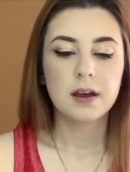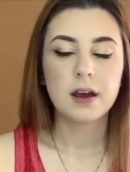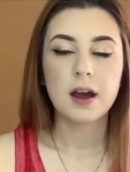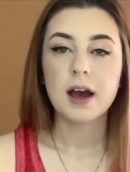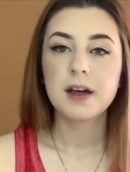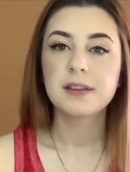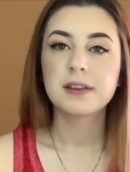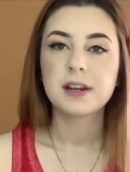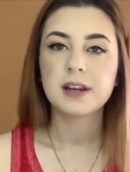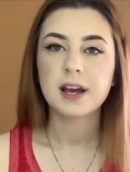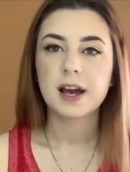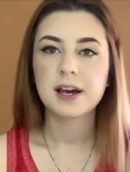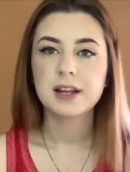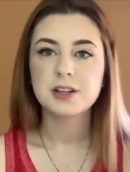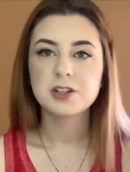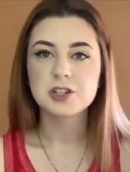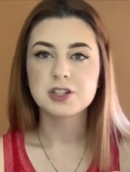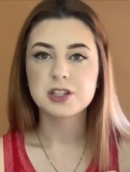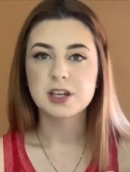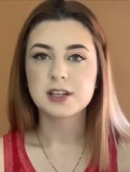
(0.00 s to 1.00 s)
And then I kind of
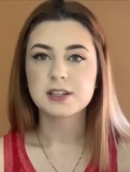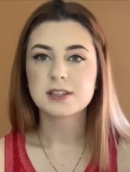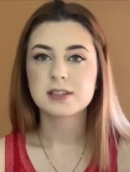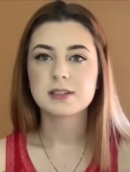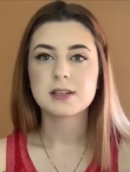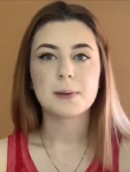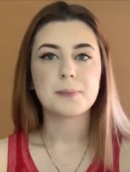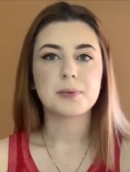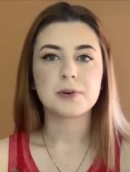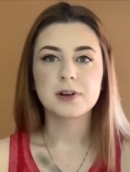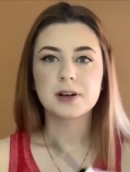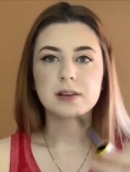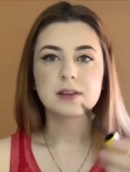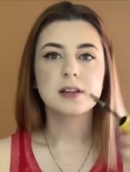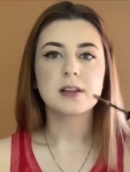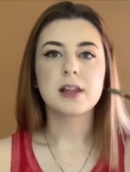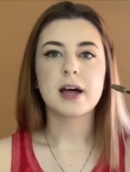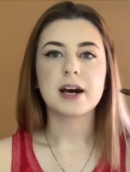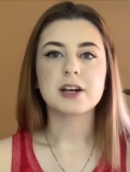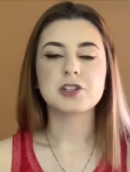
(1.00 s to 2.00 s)
just like separate the
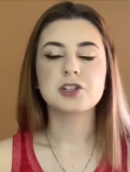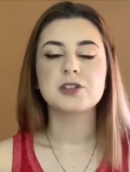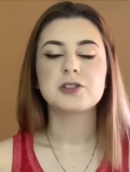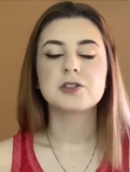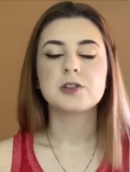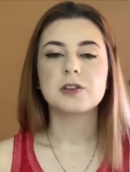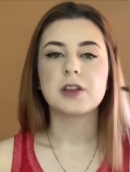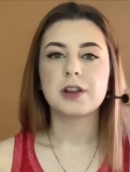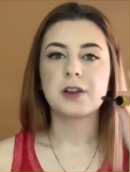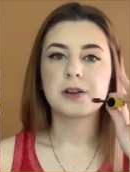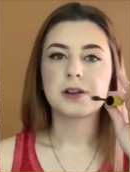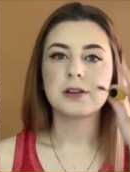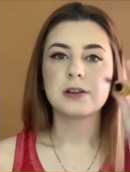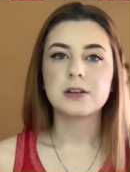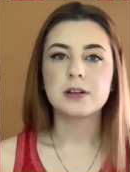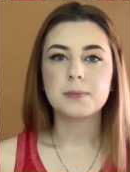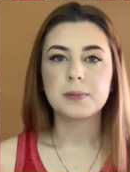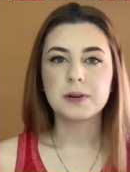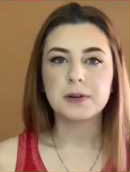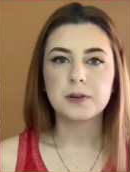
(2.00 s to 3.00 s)
lashes so they look a
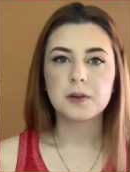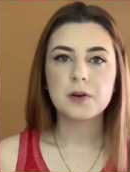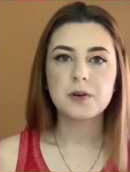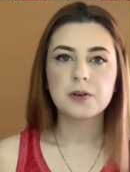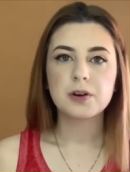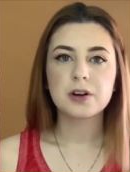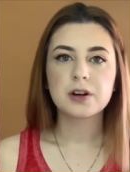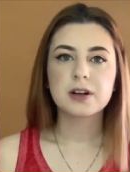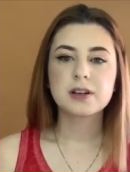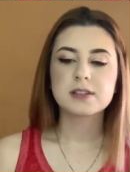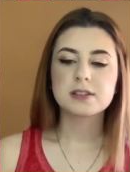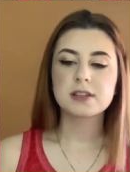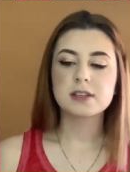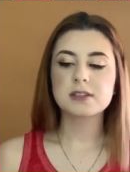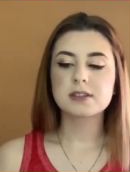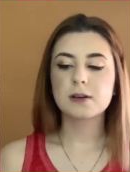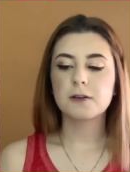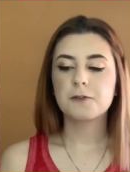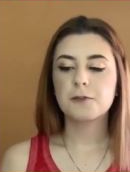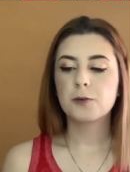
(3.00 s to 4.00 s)
little bit longer, because
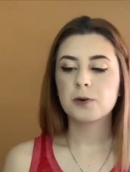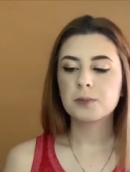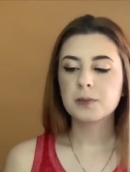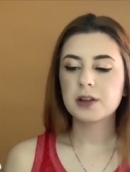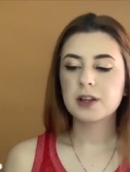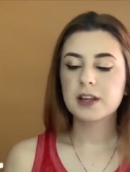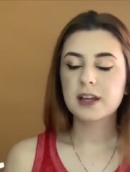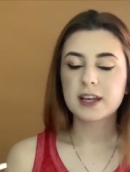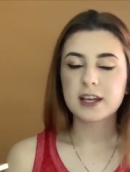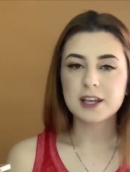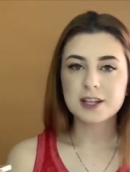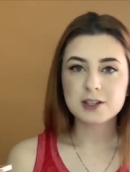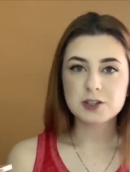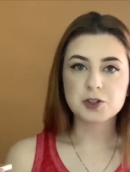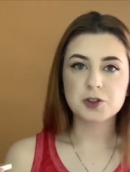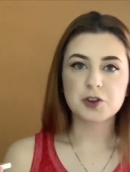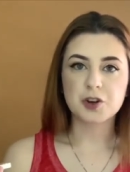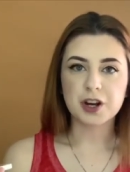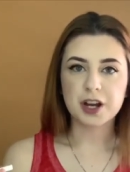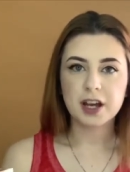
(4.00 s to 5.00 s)
this formula is
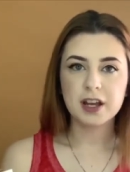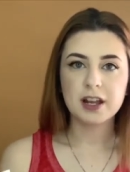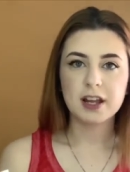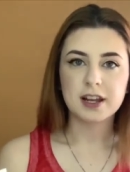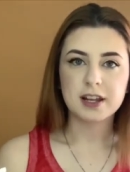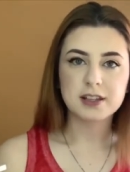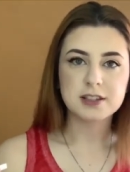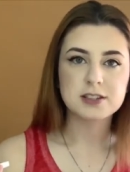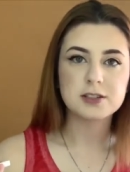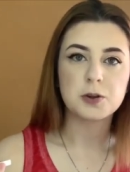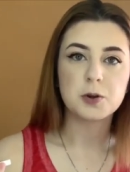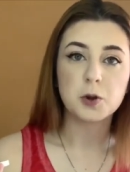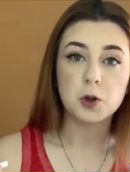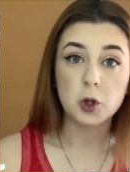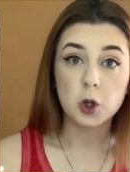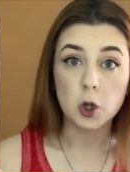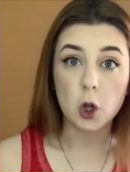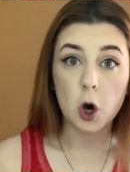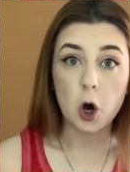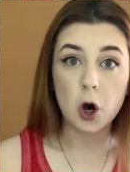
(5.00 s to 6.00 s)
great and it's
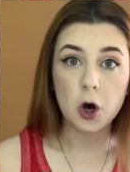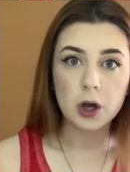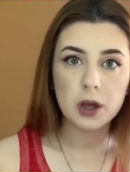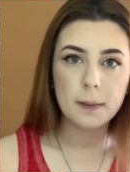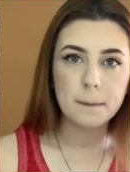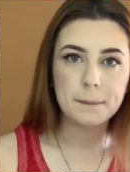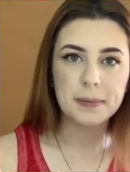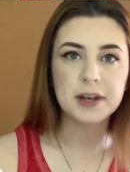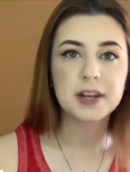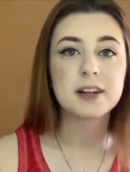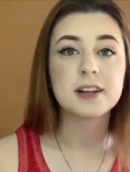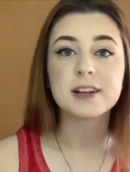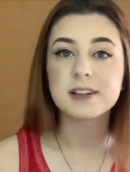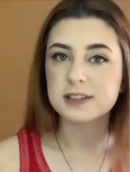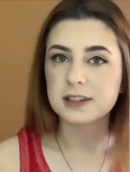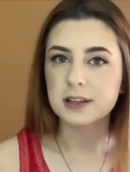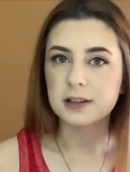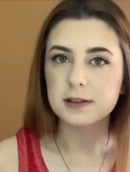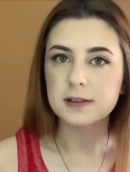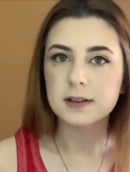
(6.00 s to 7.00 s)
long, but it is a
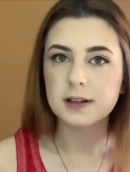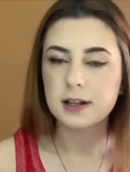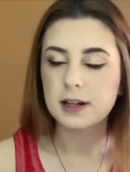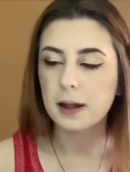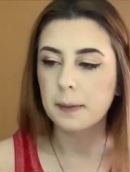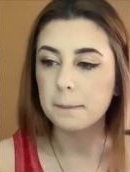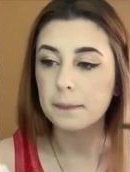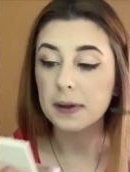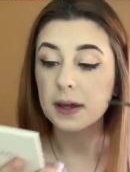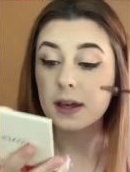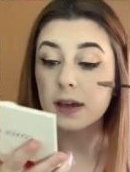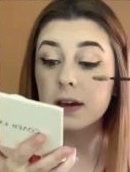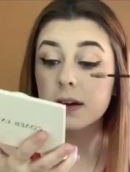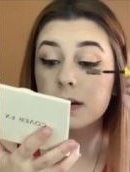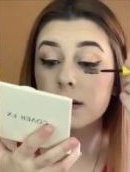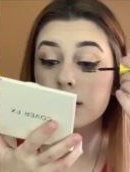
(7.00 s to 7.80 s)
little clumpy.